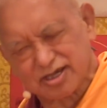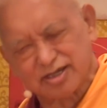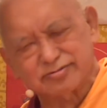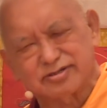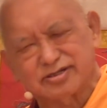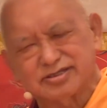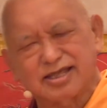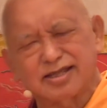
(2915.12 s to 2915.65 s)
kind
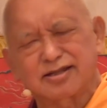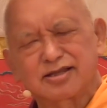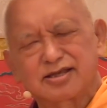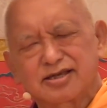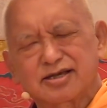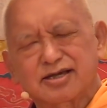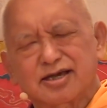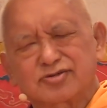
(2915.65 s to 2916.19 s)
of that,
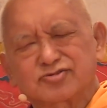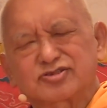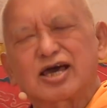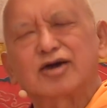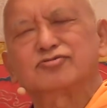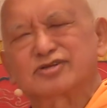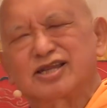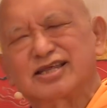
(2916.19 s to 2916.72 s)

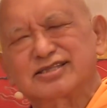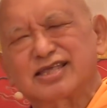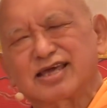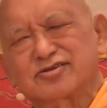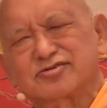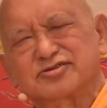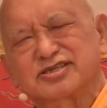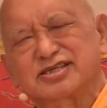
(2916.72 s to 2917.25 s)
sound like that.
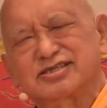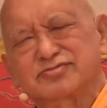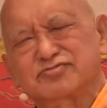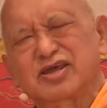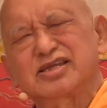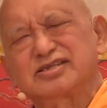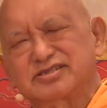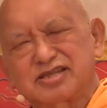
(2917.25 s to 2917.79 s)
You see, it's
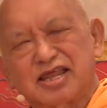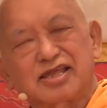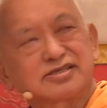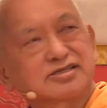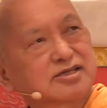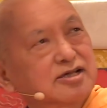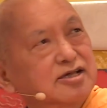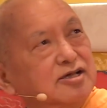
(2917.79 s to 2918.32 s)
very
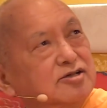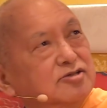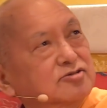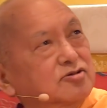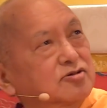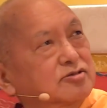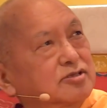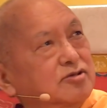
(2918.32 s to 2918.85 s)
strange.
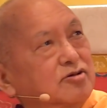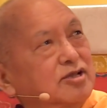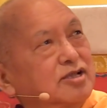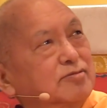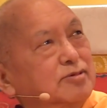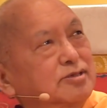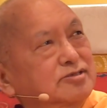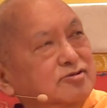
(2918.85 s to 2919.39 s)
So
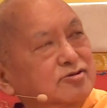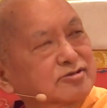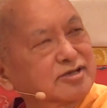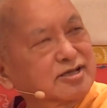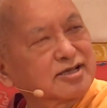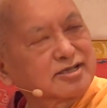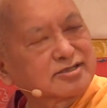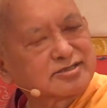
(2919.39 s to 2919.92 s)
only much
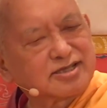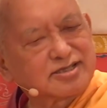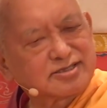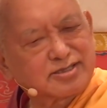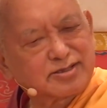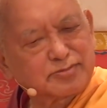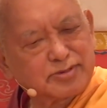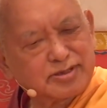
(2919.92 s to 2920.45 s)
rain,
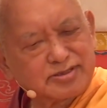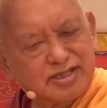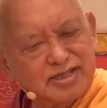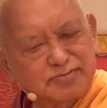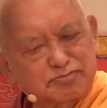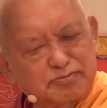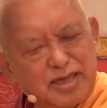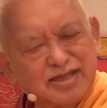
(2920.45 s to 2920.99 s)

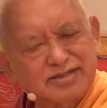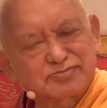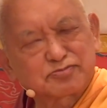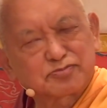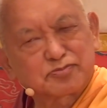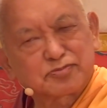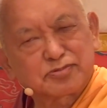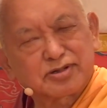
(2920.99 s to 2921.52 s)
then
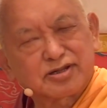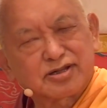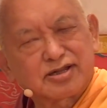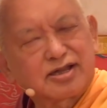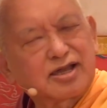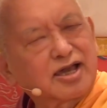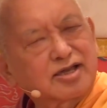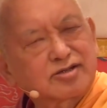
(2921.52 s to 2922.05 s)
bad,
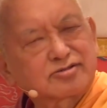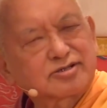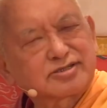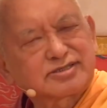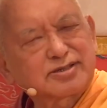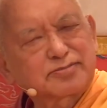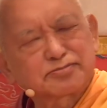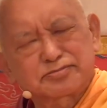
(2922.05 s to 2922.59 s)
I don't know,
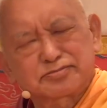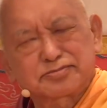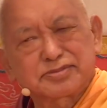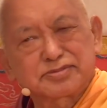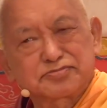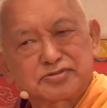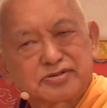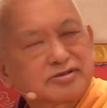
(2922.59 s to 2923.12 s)
some
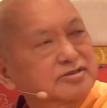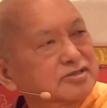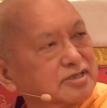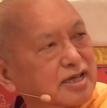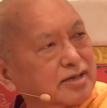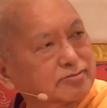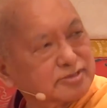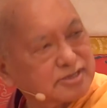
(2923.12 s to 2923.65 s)
impurity
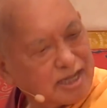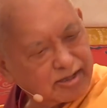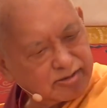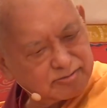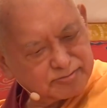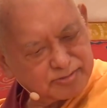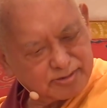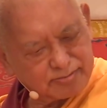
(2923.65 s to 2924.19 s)
came
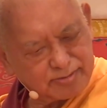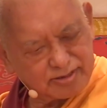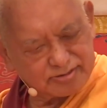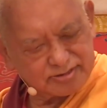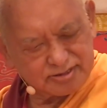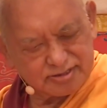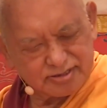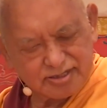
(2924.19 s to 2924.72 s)
down from the
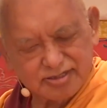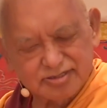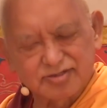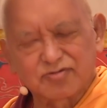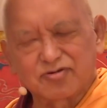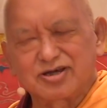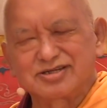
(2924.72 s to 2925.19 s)
mountain. There